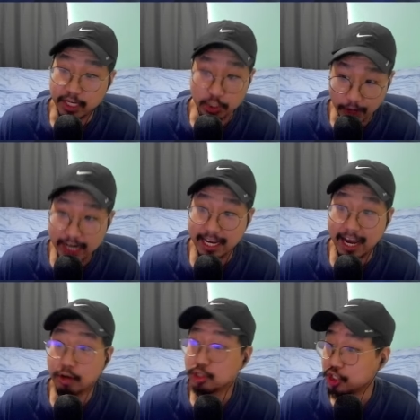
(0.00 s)
right
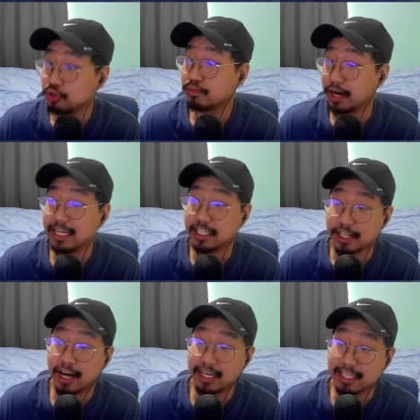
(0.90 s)
now, Tomb Break is
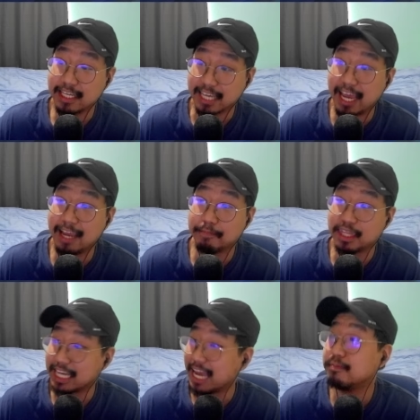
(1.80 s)
not in the game, but the
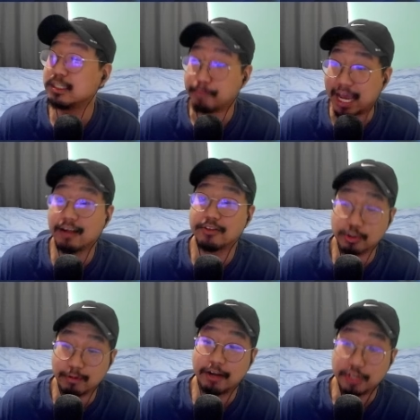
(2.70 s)
game is balanced
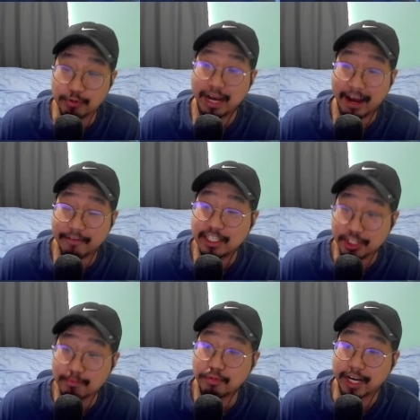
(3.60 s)
around you having
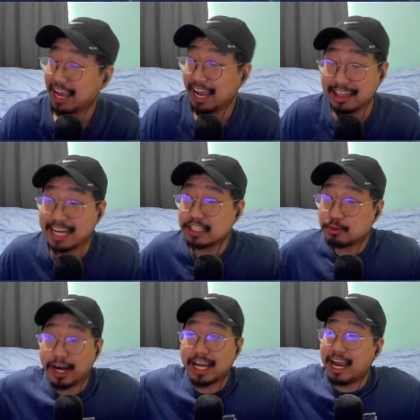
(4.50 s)
Tomb Break. And that's
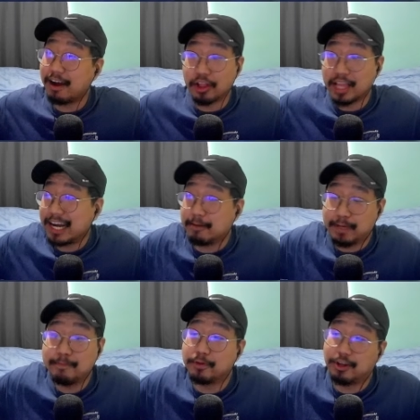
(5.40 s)
why a lot of
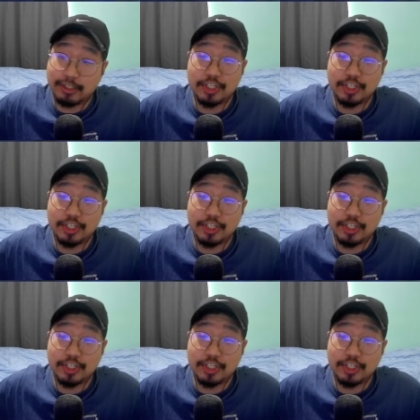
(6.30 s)
people are just